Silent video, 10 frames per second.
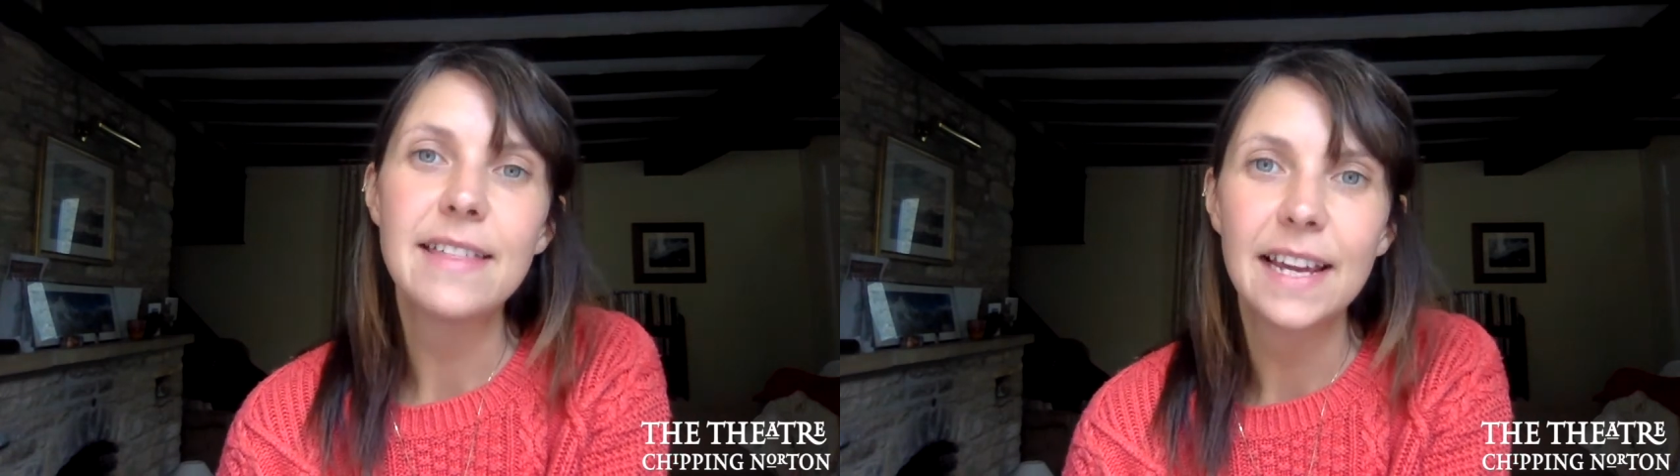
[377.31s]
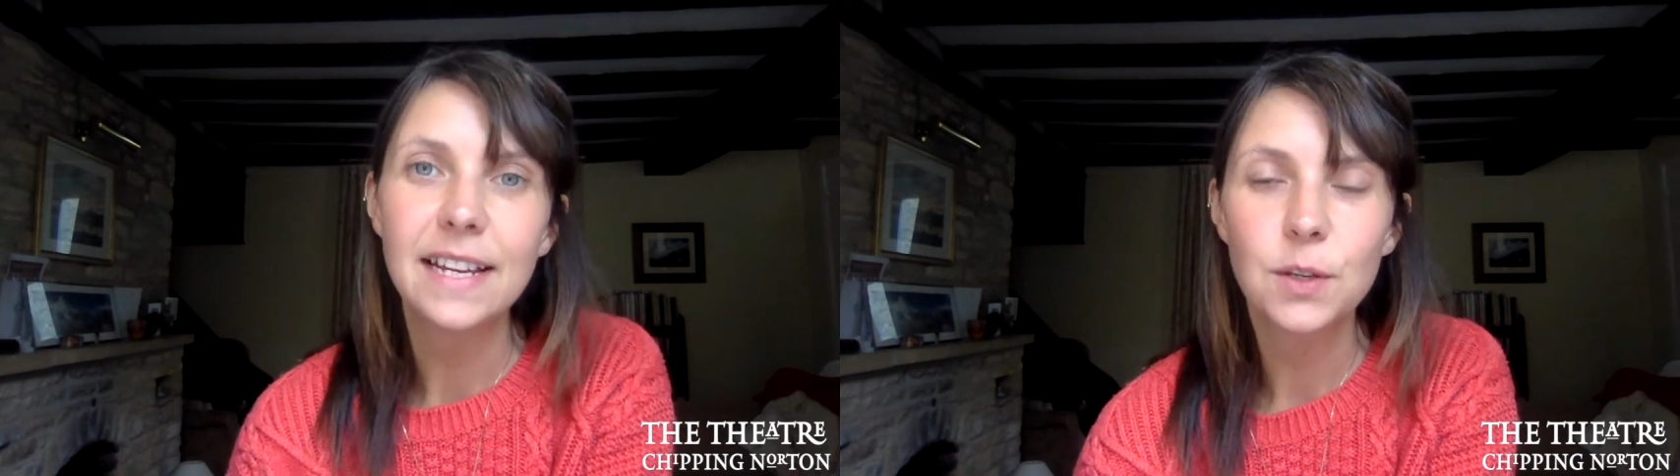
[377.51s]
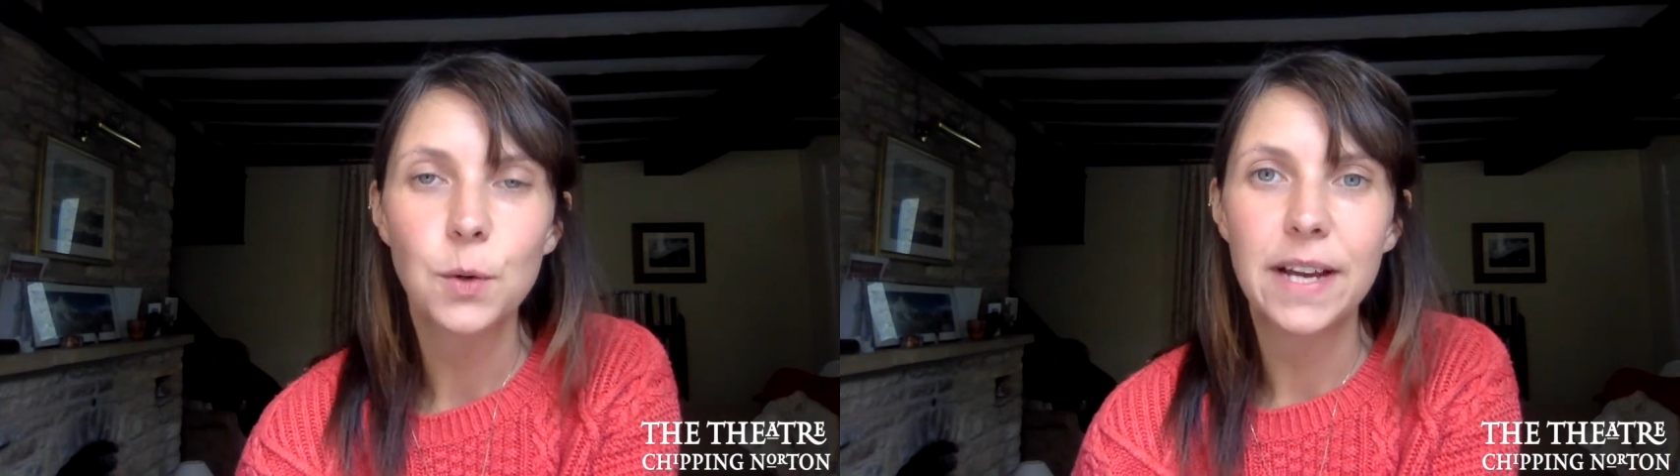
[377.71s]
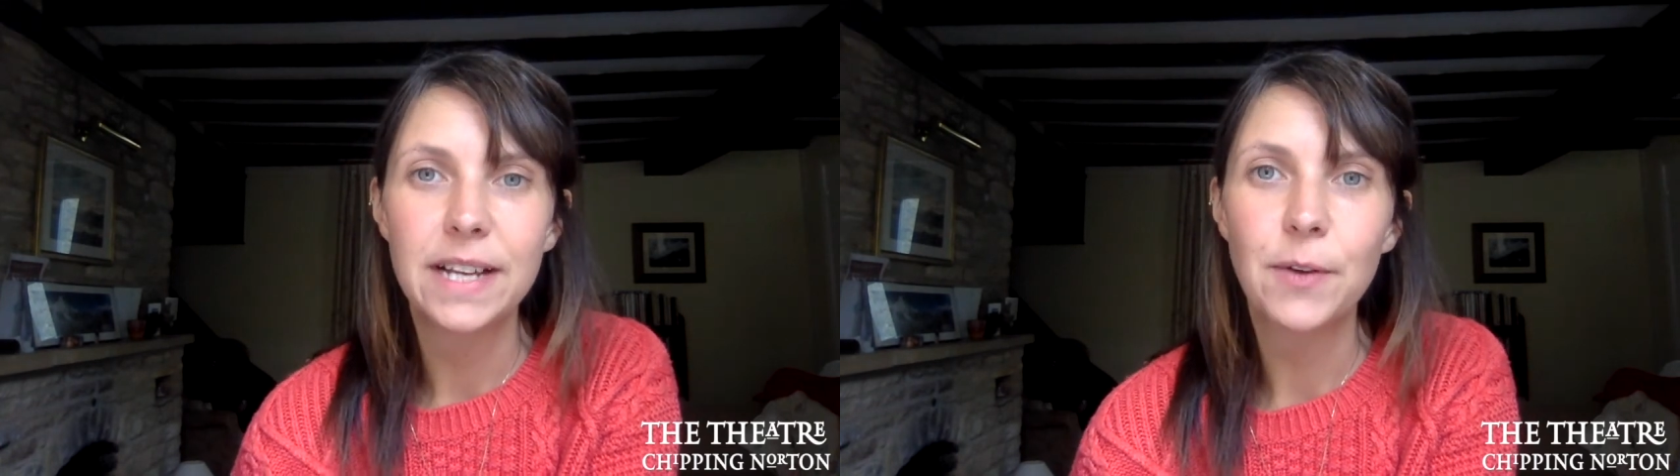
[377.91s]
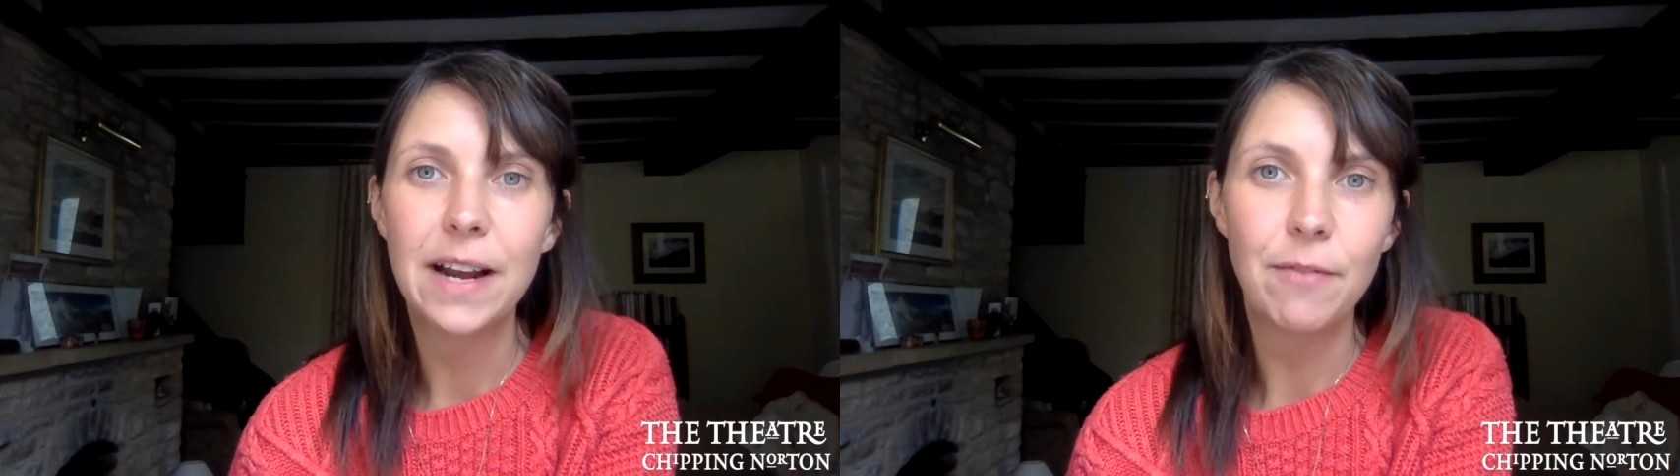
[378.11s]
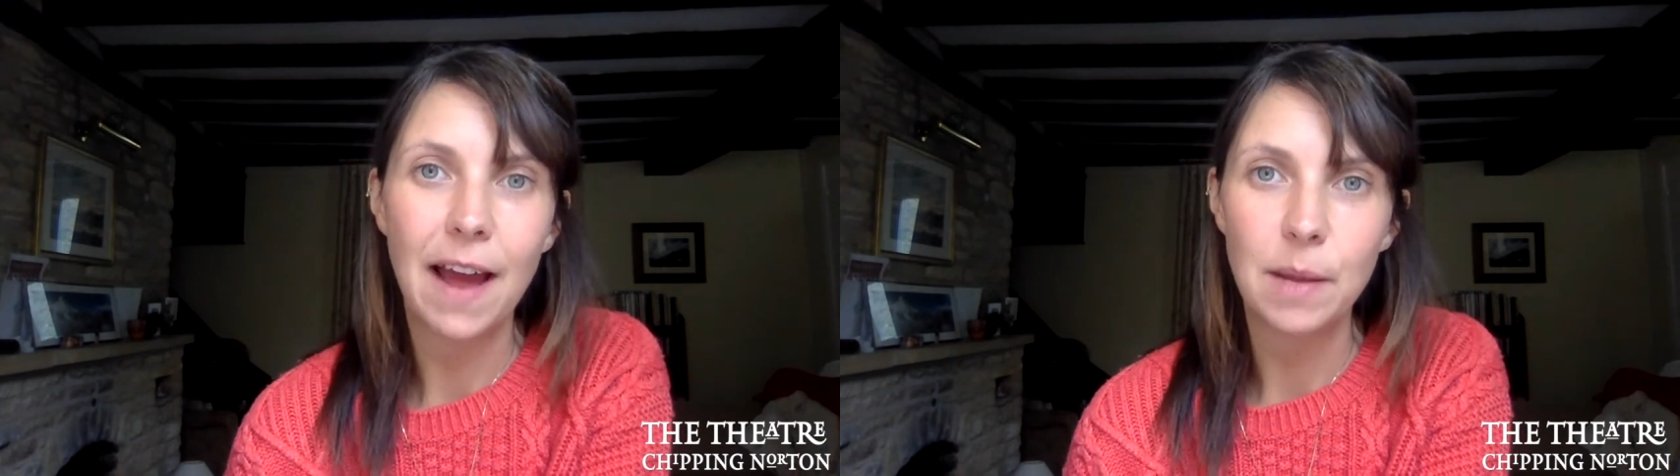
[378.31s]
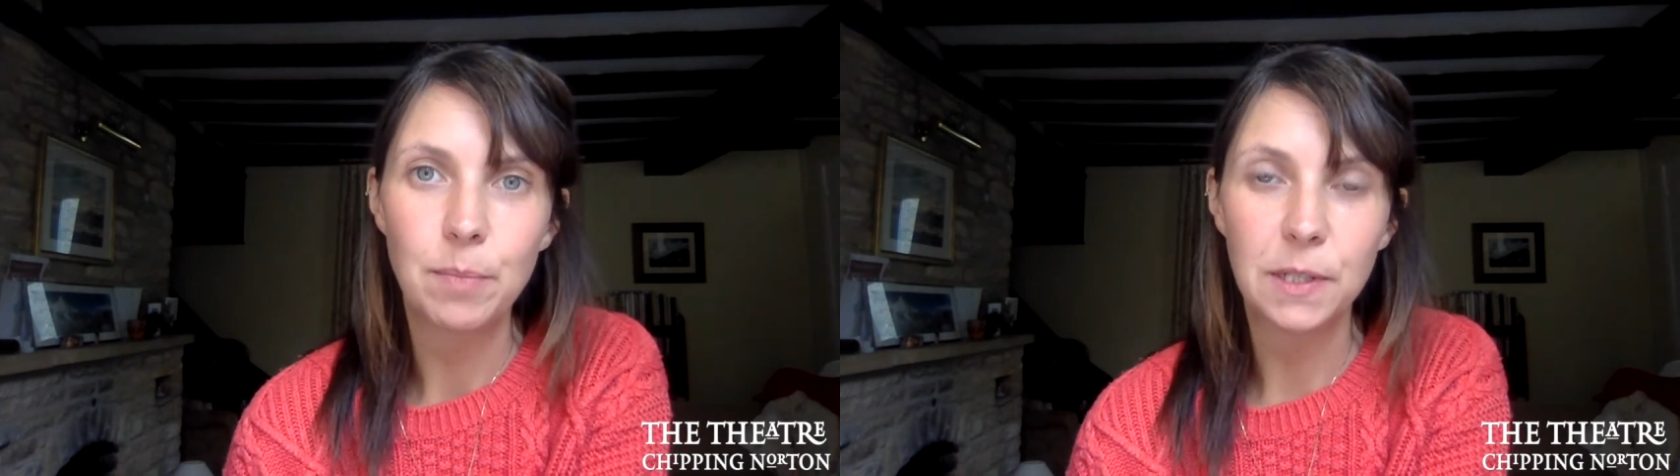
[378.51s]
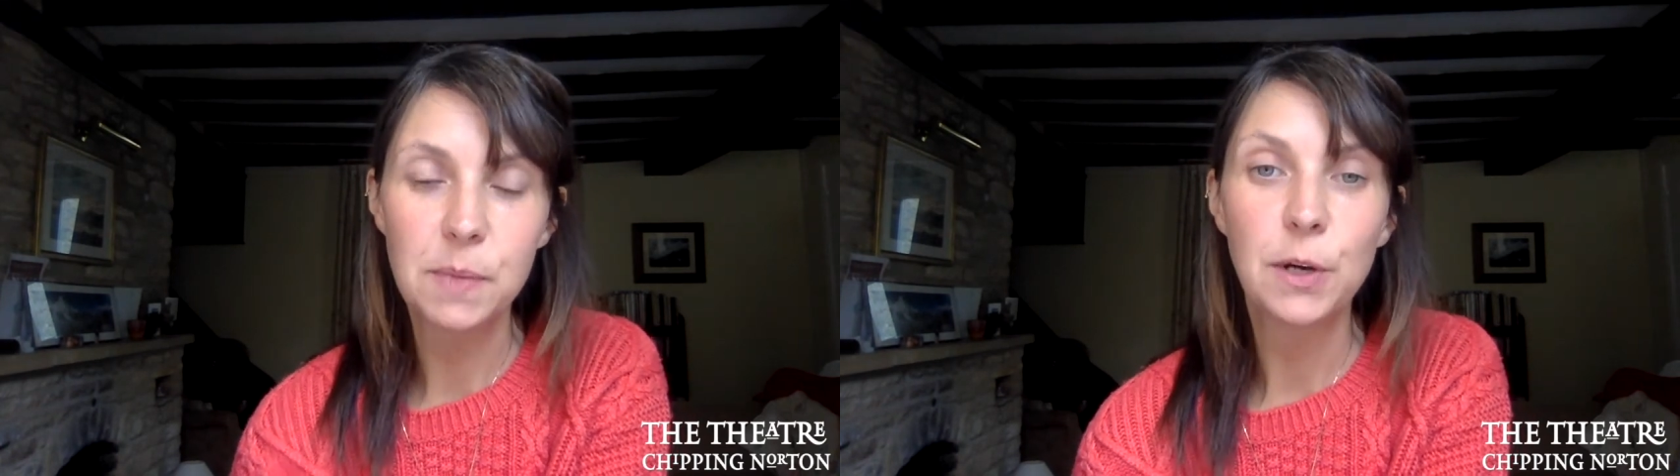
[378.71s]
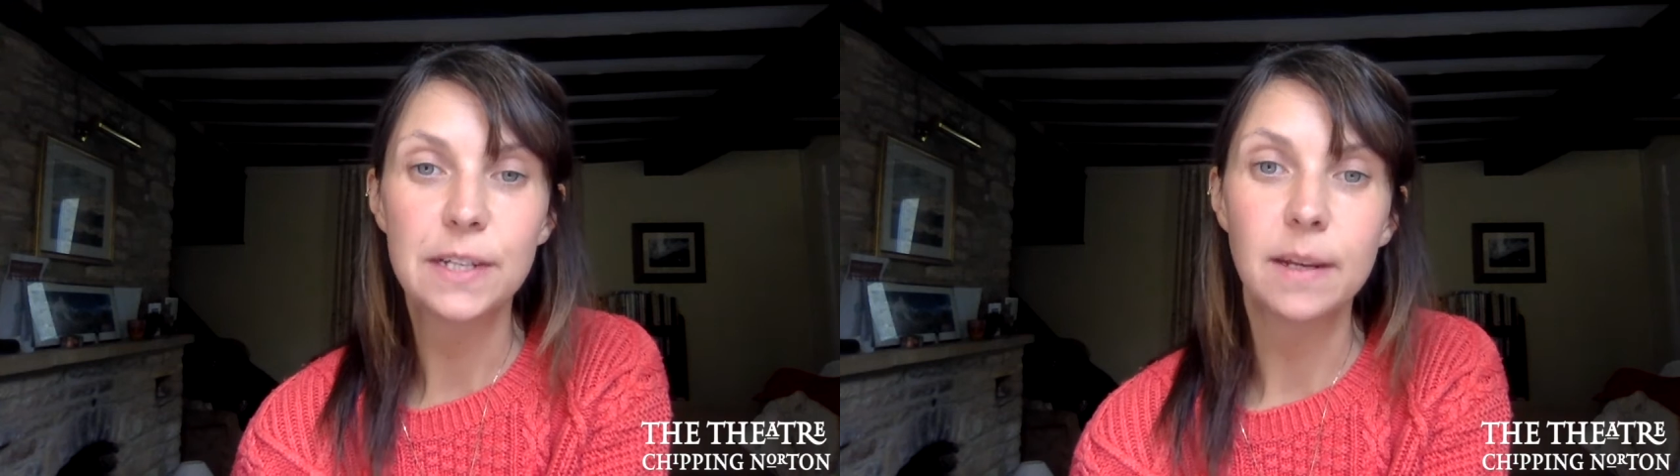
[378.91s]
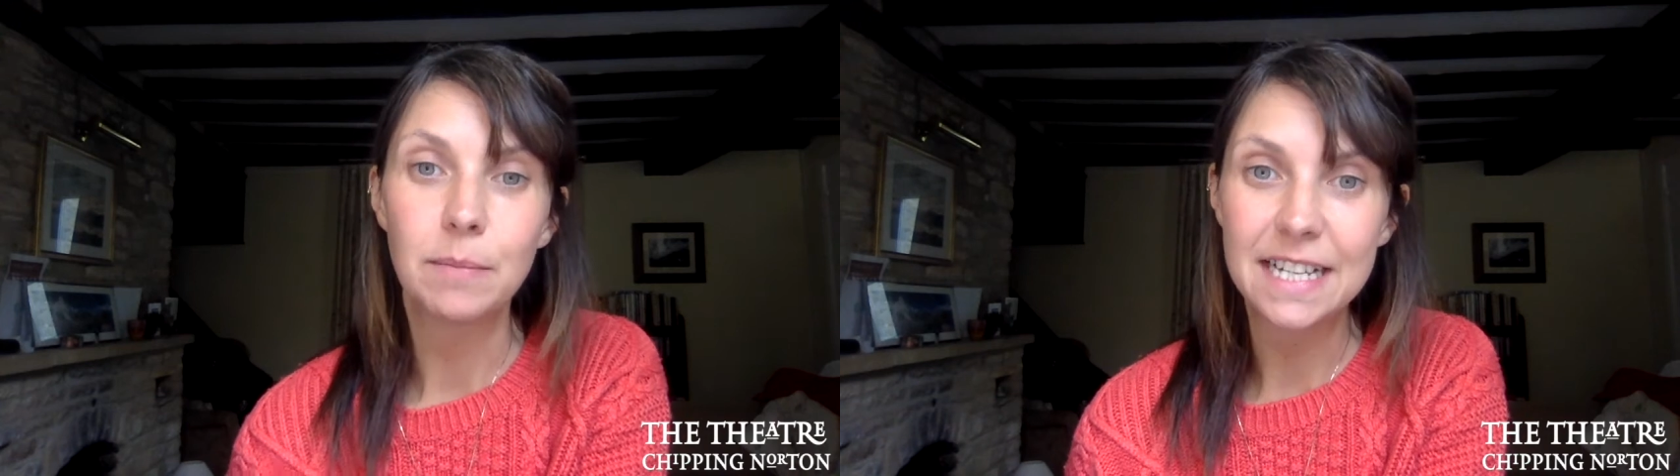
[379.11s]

think it's always really valuable to put some